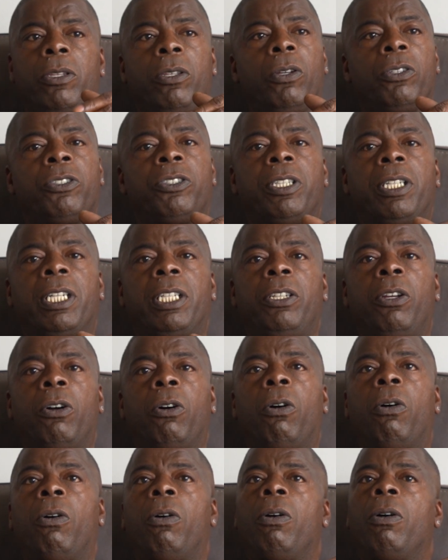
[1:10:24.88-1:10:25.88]
you're seeing
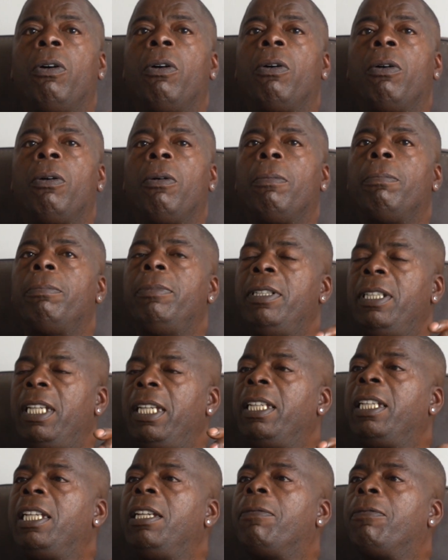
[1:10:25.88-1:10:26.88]
your
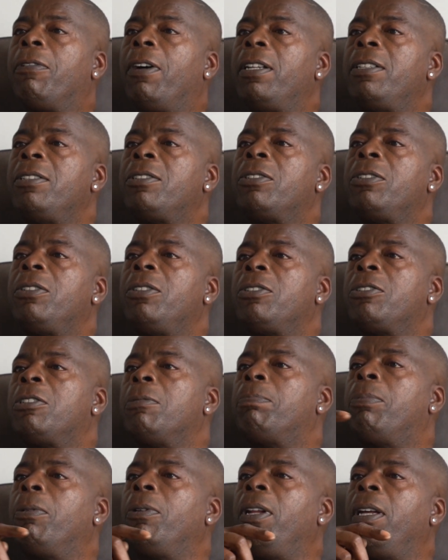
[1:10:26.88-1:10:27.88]
sneaky friends who used
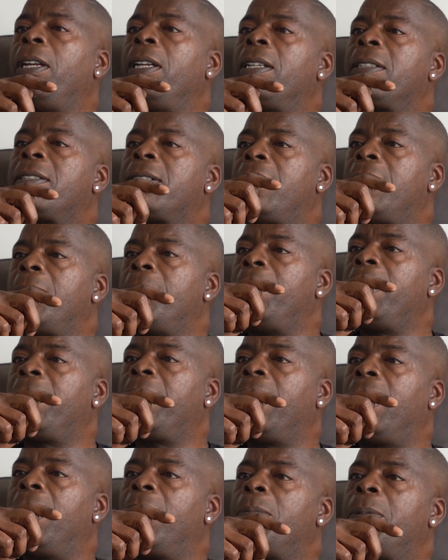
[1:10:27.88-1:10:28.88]
to bully and take the
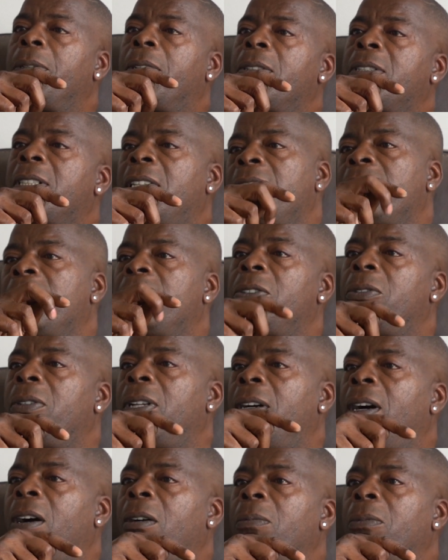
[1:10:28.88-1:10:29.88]
mickey out of because they used to do
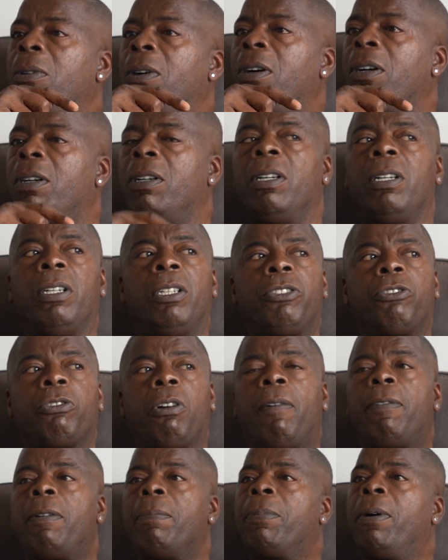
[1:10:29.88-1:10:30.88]
their homework,
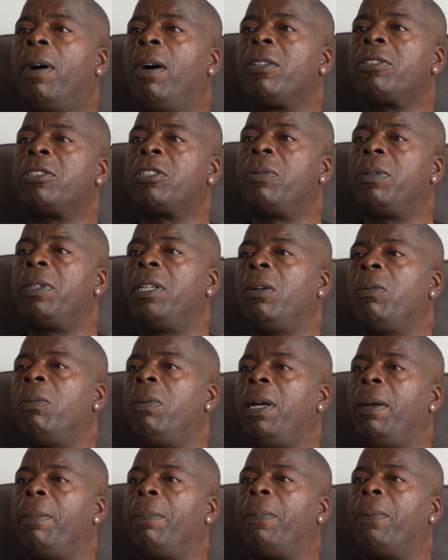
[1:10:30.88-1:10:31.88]
driving past you in their
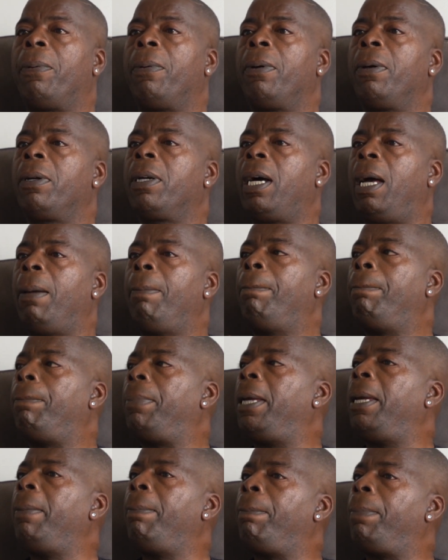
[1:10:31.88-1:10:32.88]
whip, going
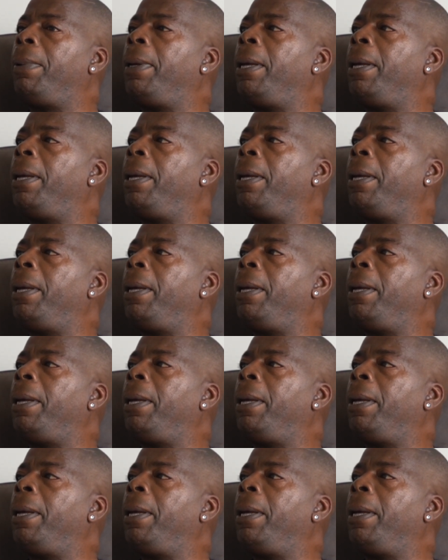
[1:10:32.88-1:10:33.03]
beep